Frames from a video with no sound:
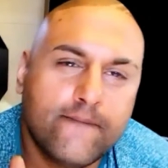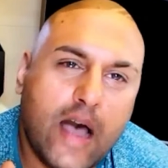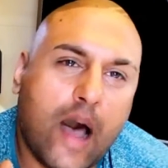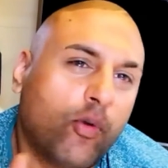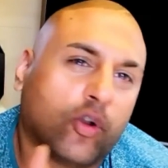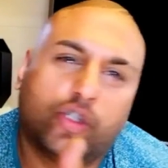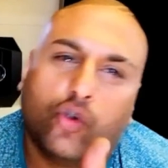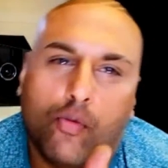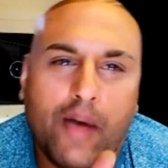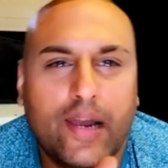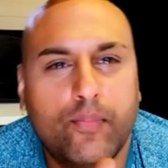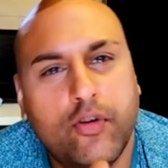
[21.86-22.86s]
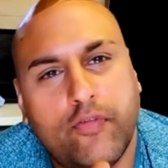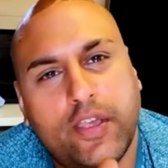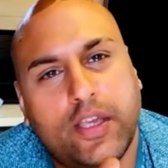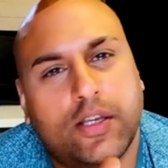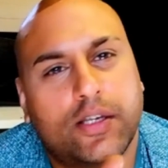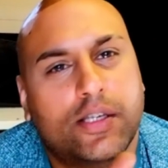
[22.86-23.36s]
I'm not going to talk about the movie
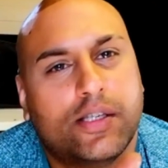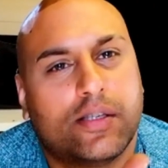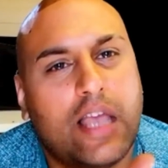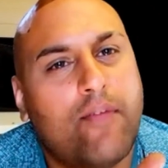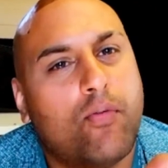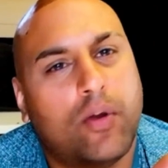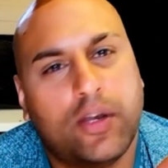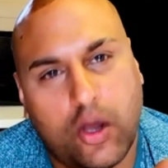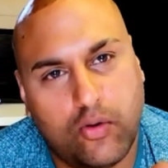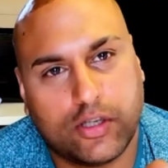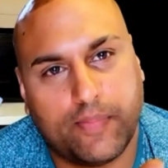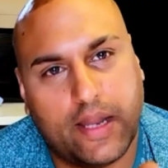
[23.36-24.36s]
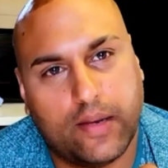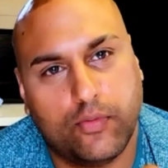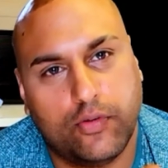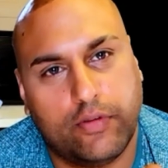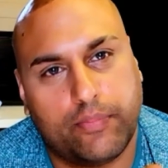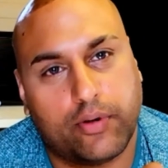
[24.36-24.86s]
because everyone knows about the
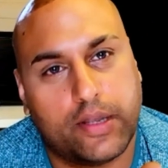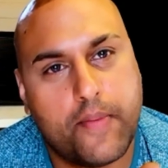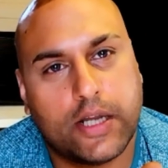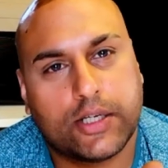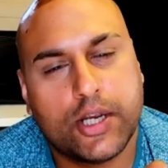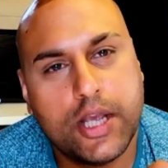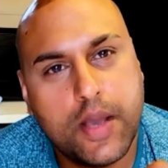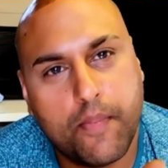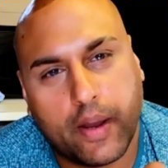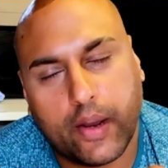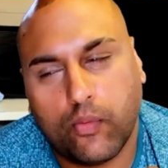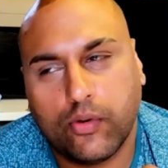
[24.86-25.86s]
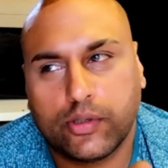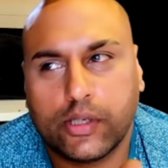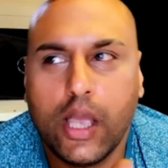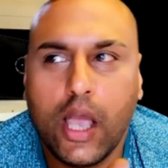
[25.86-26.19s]
movie pretty much, but I will